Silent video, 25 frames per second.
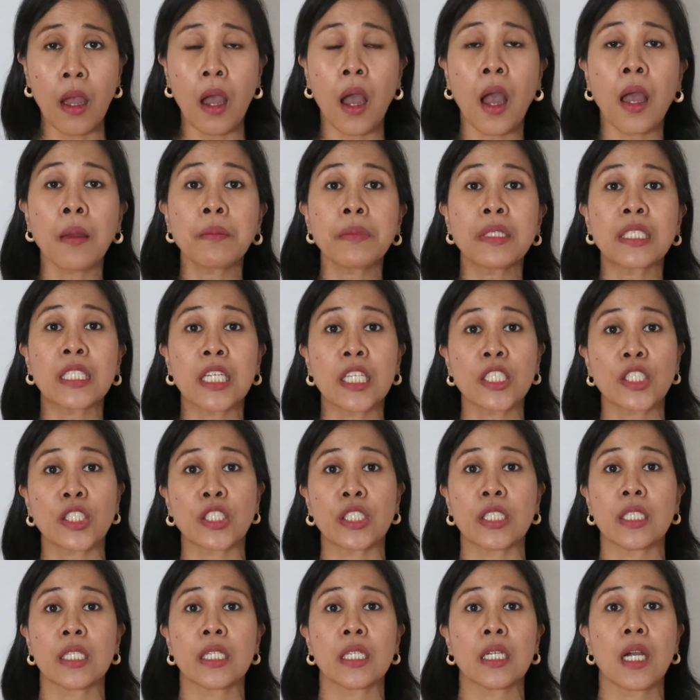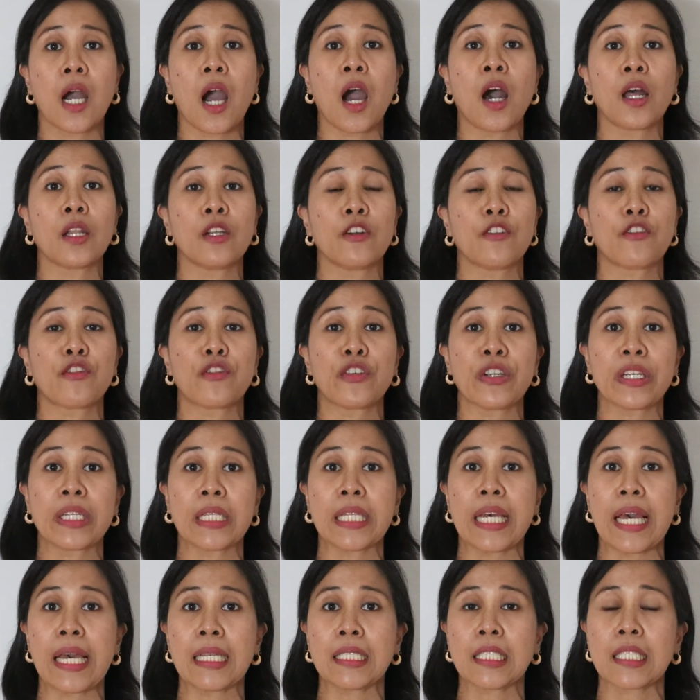I'm teaching on a
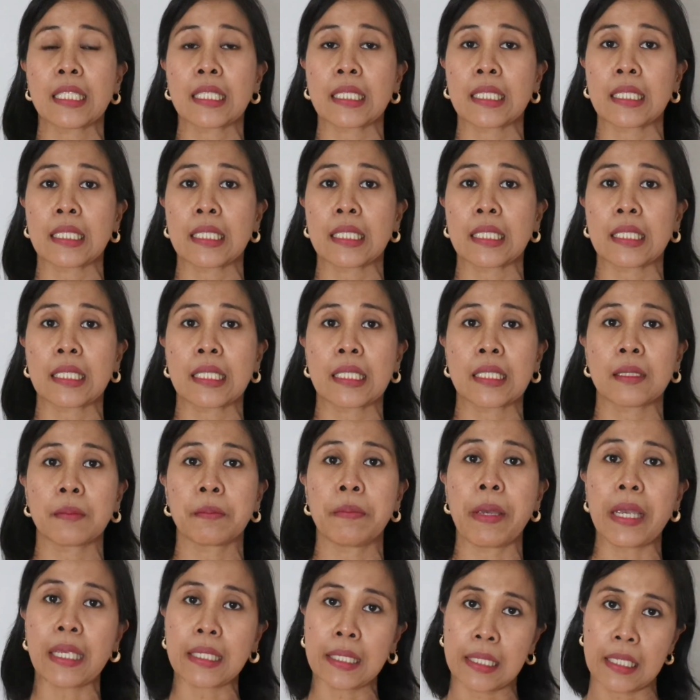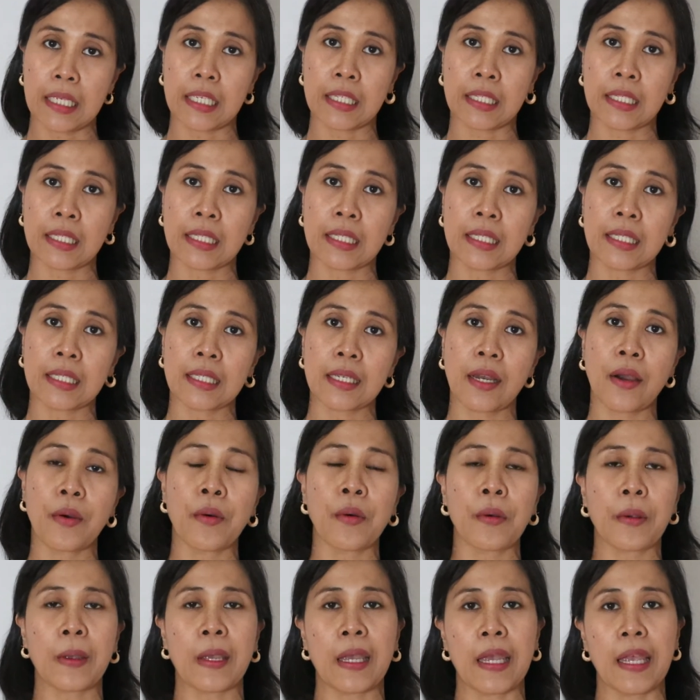freelance basis.
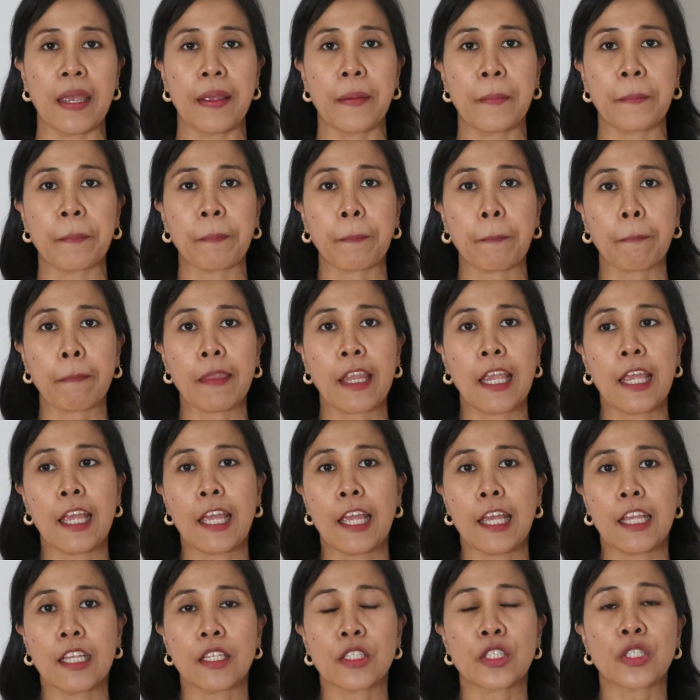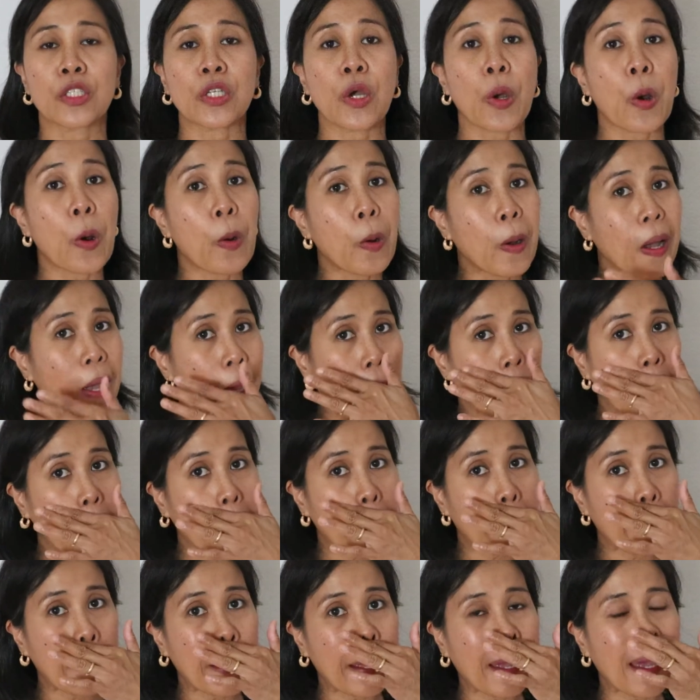Okay, so
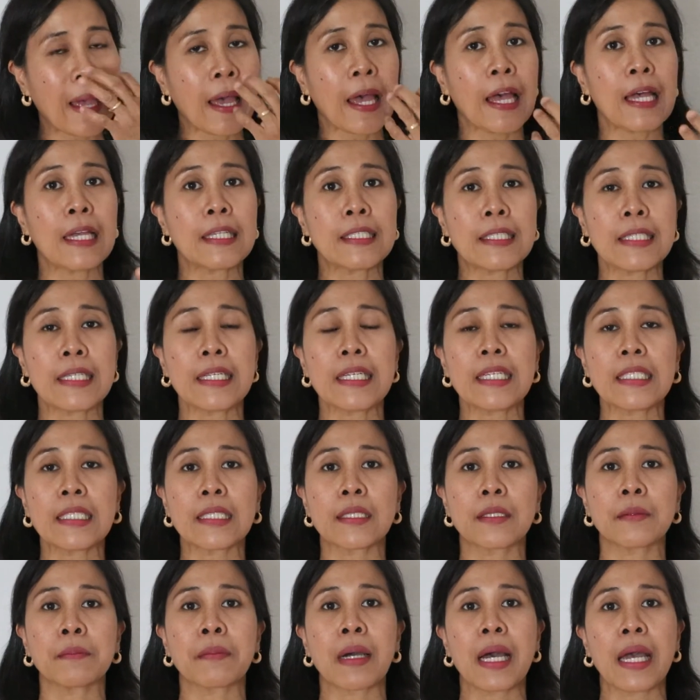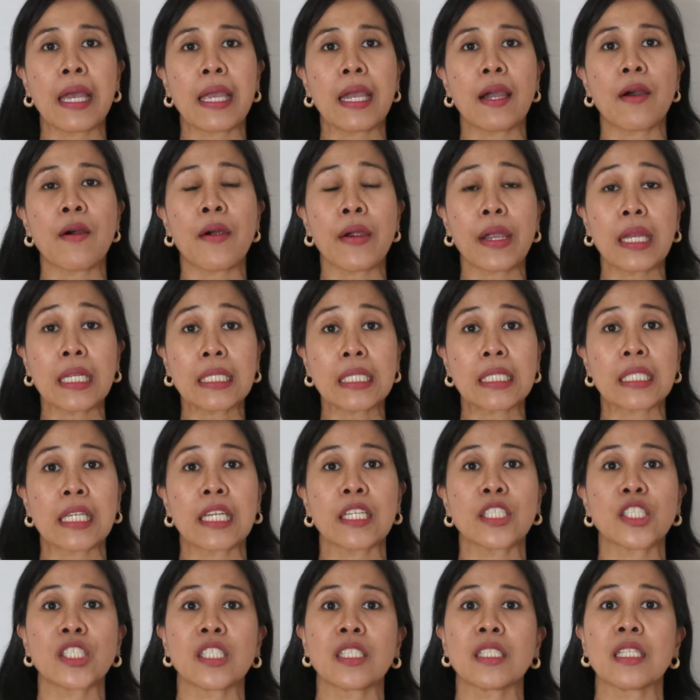as it is, my
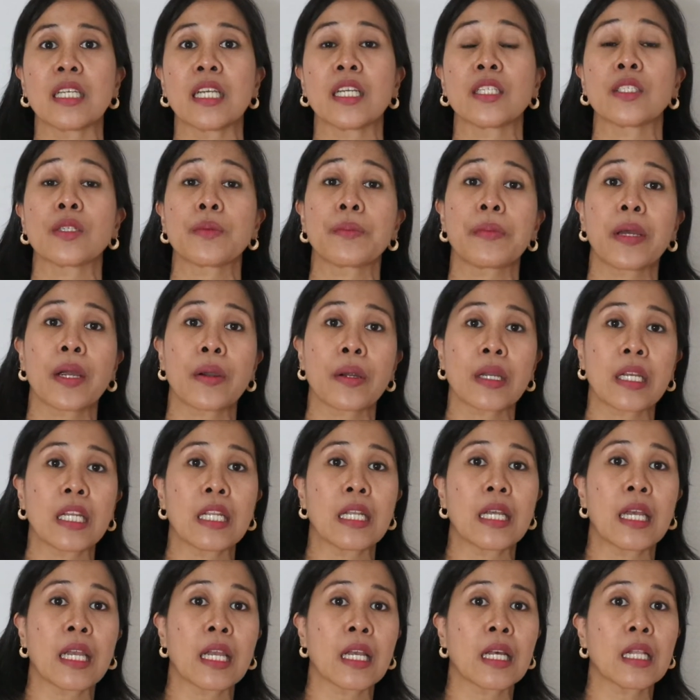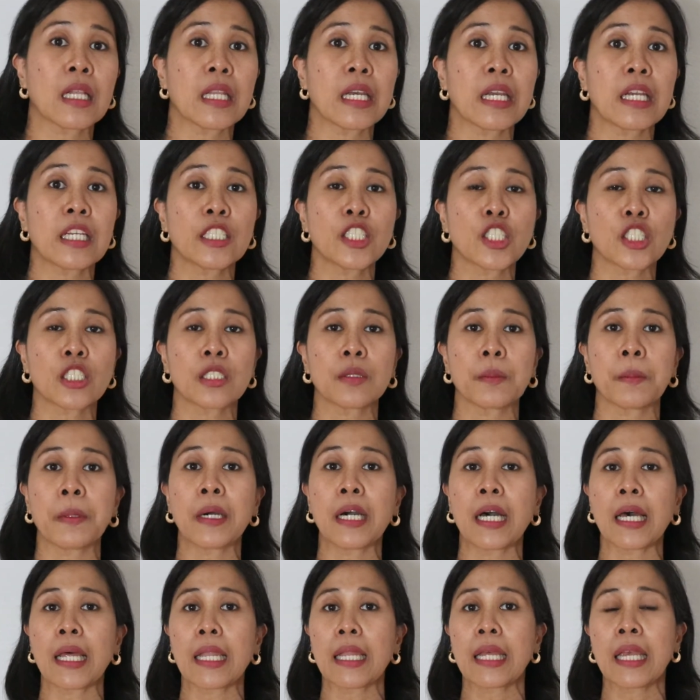orientation is American English,
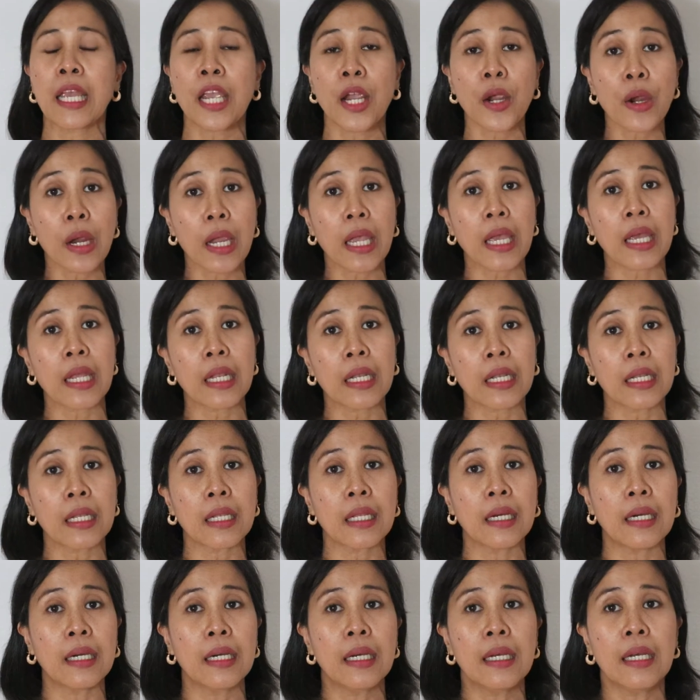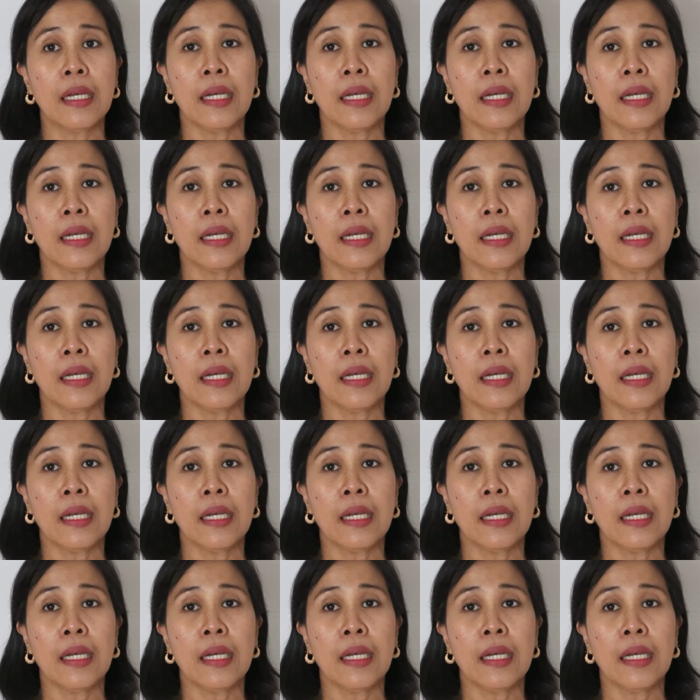but here in